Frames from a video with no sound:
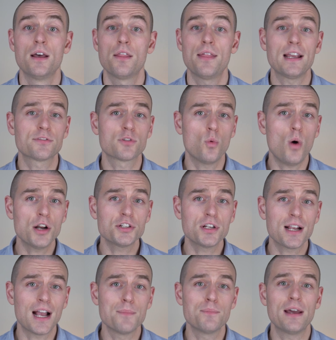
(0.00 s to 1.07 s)
Thanks for
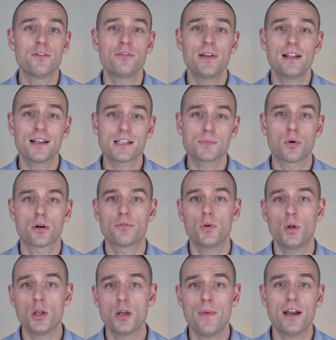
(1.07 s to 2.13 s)
watching. I'm Ben Felix,
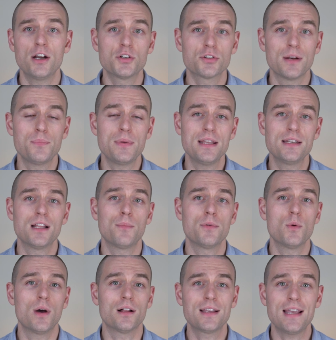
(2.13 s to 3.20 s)
Portfolio Manager at
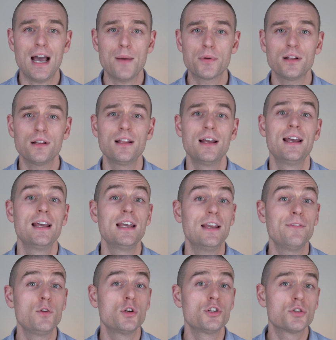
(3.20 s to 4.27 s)
PWL Capital.
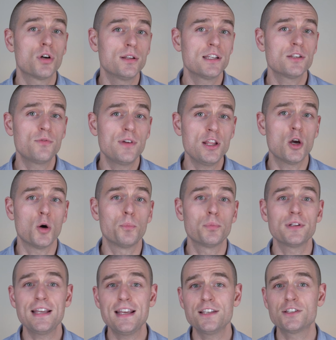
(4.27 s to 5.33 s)
If you enjoyed this video,
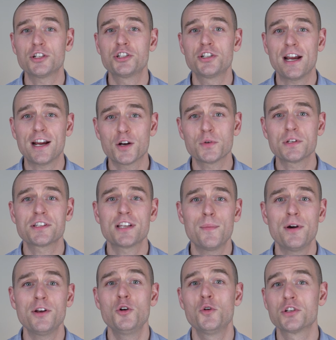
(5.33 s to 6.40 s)
please share it with
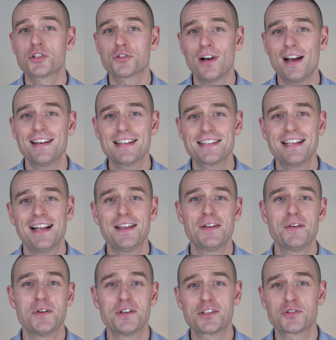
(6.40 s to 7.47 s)
someone who has tried to sell
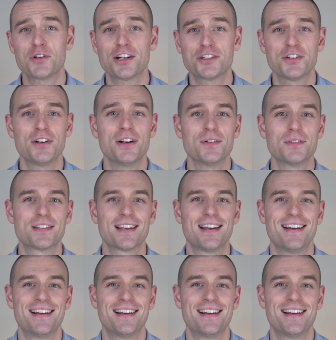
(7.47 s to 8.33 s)
you structured notes.